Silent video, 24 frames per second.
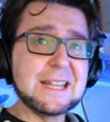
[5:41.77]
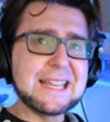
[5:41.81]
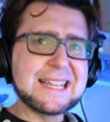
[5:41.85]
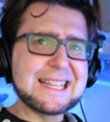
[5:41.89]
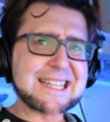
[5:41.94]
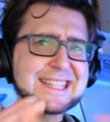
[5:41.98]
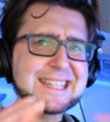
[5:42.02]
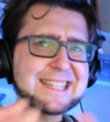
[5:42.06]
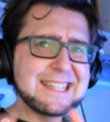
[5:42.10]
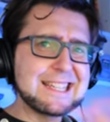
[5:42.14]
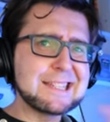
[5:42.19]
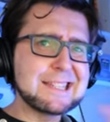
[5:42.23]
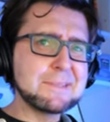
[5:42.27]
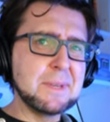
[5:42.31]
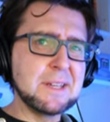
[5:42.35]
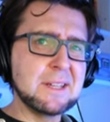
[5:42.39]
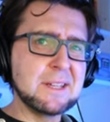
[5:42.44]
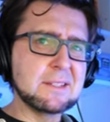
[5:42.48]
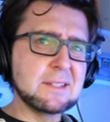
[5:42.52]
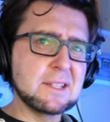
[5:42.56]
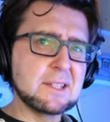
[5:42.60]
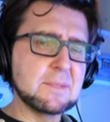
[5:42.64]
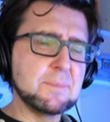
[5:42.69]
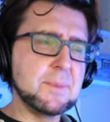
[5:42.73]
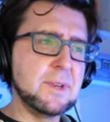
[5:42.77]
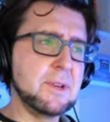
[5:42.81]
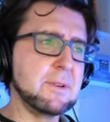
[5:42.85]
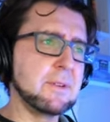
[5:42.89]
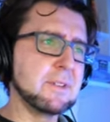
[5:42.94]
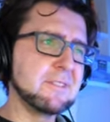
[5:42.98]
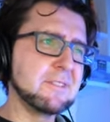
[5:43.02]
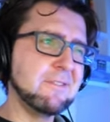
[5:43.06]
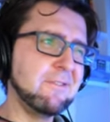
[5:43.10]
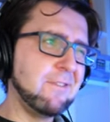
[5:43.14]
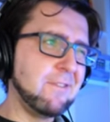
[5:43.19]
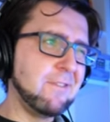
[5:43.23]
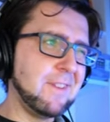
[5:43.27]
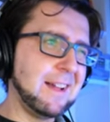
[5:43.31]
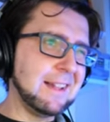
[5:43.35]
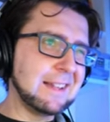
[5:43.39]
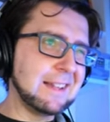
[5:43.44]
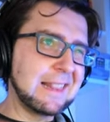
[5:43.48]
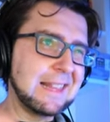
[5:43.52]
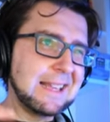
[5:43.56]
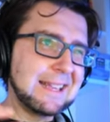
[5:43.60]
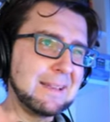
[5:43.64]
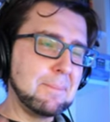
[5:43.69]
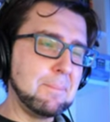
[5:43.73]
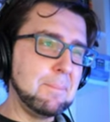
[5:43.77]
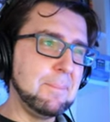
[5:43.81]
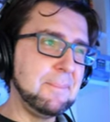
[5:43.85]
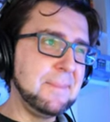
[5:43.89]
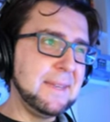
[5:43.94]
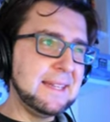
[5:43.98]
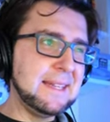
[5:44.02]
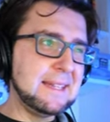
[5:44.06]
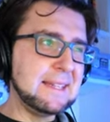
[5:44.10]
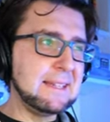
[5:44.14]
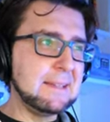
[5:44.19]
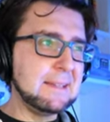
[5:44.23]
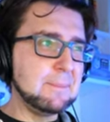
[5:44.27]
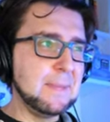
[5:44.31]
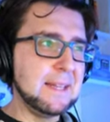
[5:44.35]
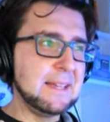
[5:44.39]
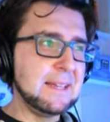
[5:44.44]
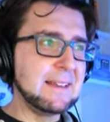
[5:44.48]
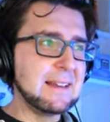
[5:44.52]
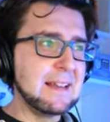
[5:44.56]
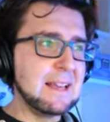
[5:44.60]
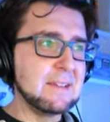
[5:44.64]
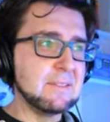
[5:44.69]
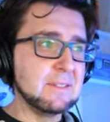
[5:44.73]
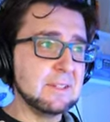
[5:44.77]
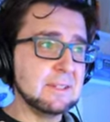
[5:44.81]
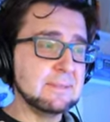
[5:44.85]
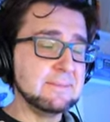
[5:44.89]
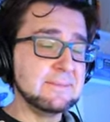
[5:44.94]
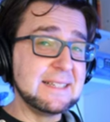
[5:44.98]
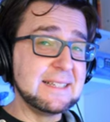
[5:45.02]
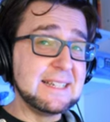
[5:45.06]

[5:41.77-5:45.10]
like a six minute experience felt like a meaty, meaty level.